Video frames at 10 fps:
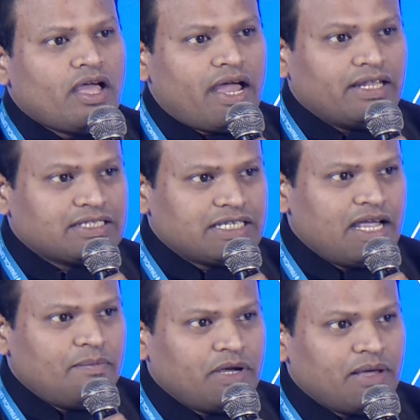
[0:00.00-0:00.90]
And at the
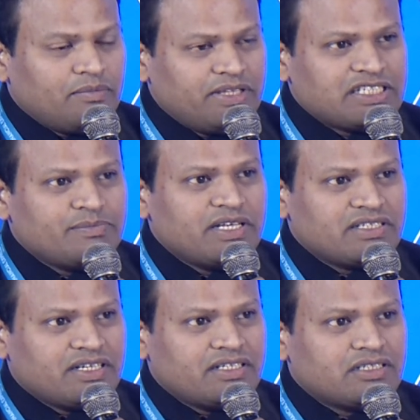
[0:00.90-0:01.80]
same time, this
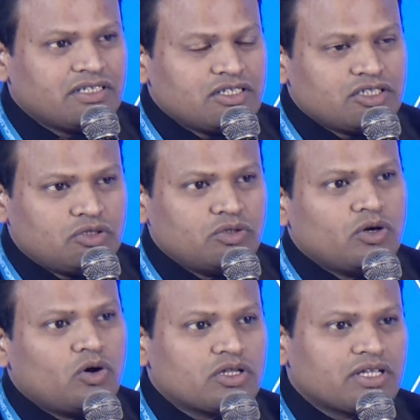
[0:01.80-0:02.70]
message should
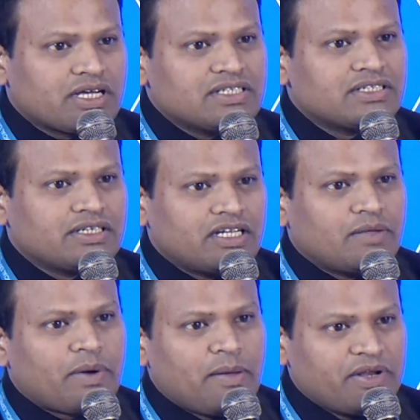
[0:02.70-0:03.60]
go to the consultant, the
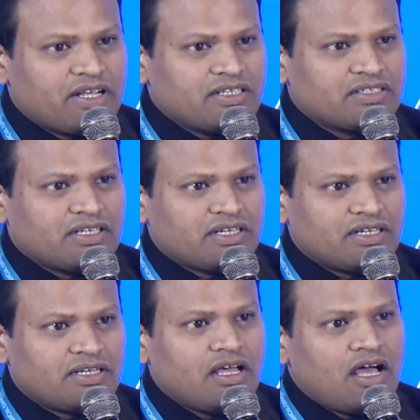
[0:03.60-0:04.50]
primary
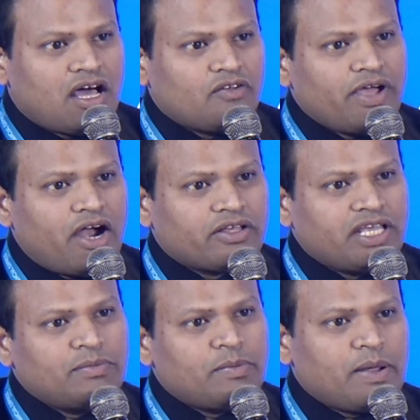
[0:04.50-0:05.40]
consultant, or we have to
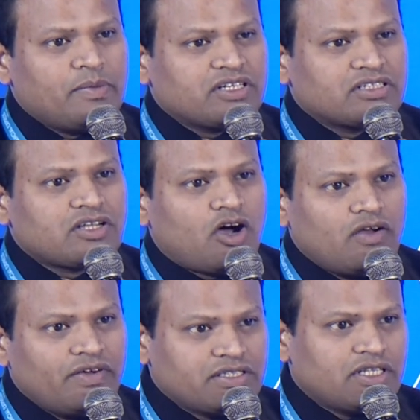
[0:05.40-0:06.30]
keep the primary consultant
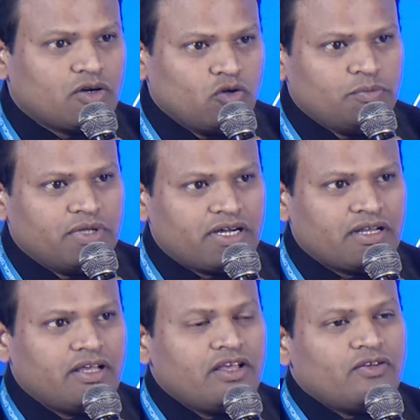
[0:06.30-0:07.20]
always in the loop that
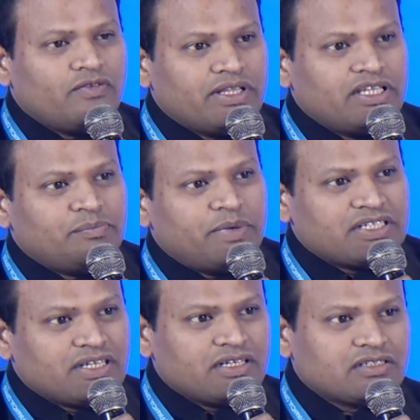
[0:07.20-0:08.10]
where the
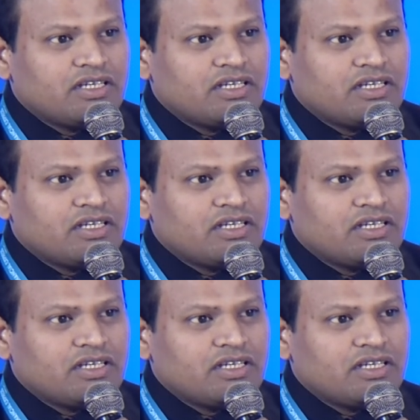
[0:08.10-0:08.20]
patient,